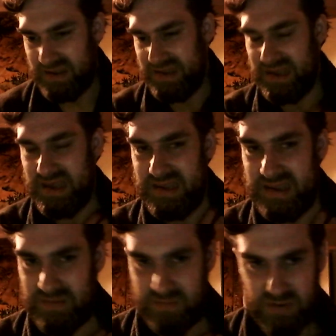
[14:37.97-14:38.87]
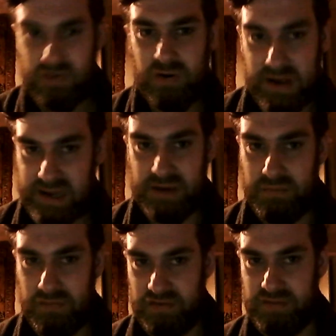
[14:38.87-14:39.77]
there's quite
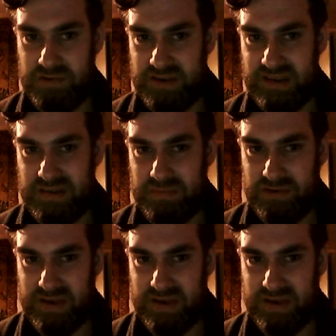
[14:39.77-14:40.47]
young for a principal,